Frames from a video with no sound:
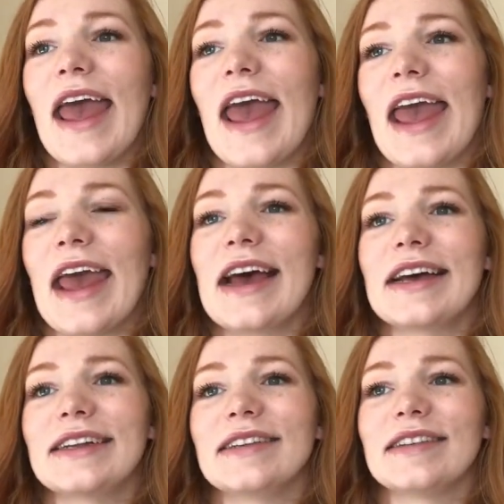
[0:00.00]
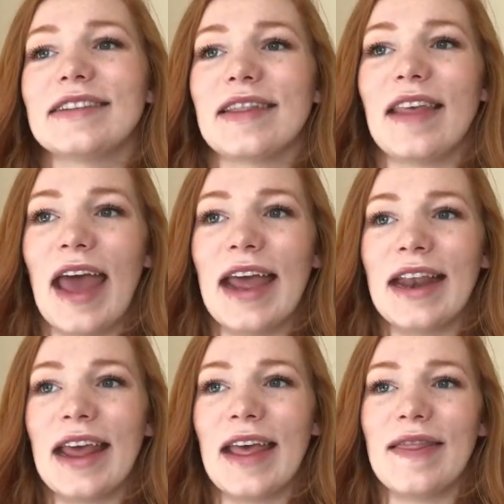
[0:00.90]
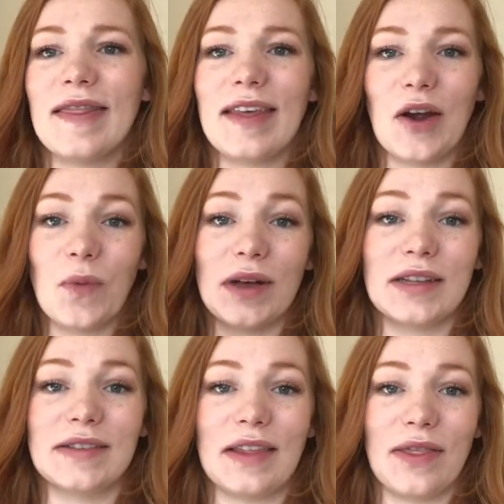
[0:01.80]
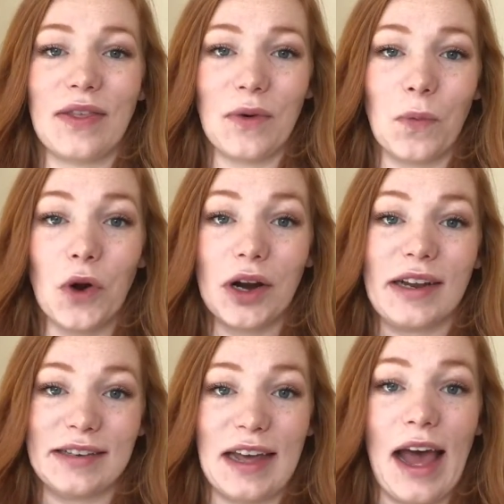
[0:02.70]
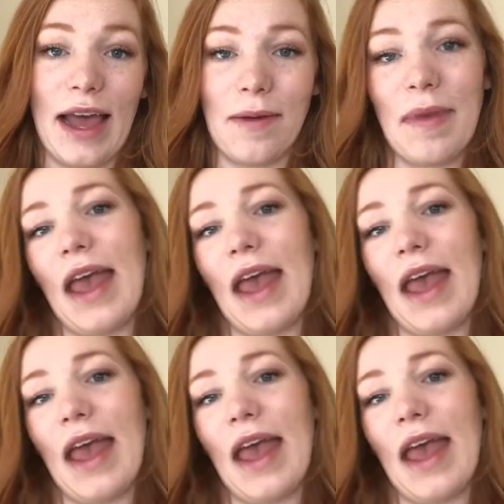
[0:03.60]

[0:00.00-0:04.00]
And then there was the work time,